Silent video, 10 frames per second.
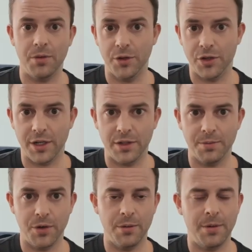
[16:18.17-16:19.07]
one, which I
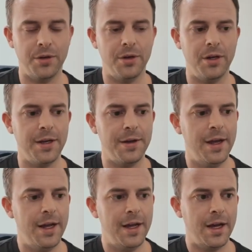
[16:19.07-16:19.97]
spoke about earlier.
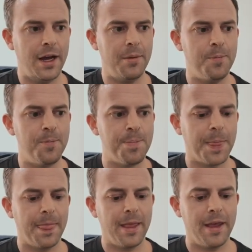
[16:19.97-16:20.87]

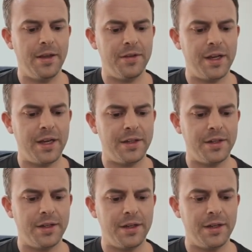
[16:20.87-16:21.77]
Is that
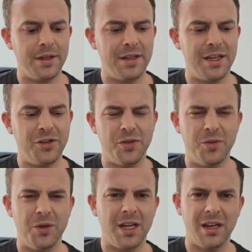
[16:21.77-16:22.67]
there just
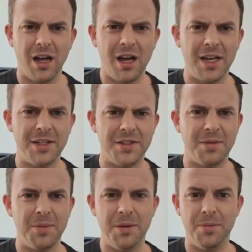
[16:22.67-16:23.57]
were like lines
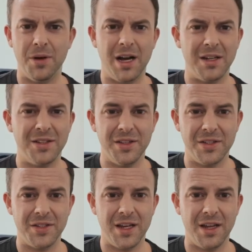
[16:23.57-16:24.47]
and people were out in the
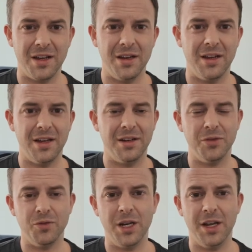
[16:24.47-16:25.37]
sun and it
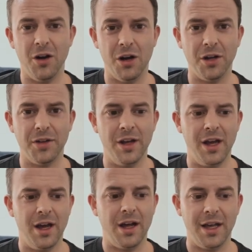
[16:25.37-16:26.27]
was really hot.
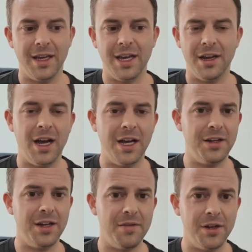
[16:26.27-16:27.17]
Again, I
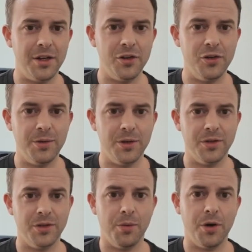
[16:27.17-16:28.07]
didn't have that issue
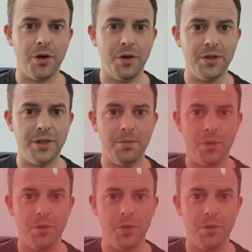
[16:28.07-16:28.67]
because the priority